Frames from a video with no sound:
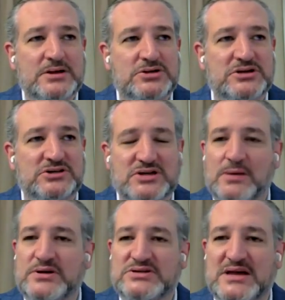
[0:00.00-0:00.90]
sh shall
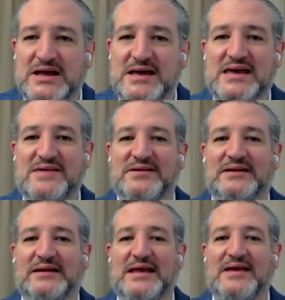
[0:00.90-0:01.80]
we say,
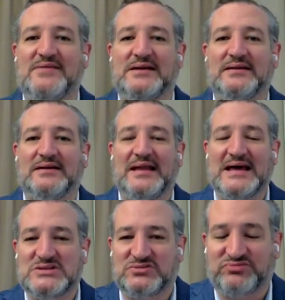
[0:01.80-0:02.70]
even even
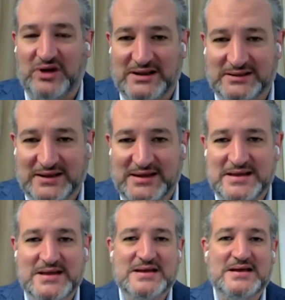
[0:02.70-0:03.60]
less friendly
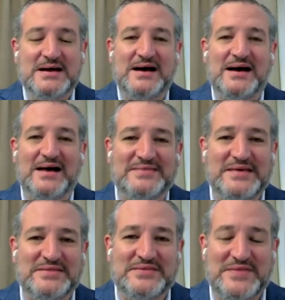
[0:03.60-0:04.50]
uh,
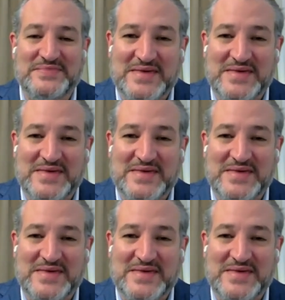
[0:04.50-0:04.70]
than,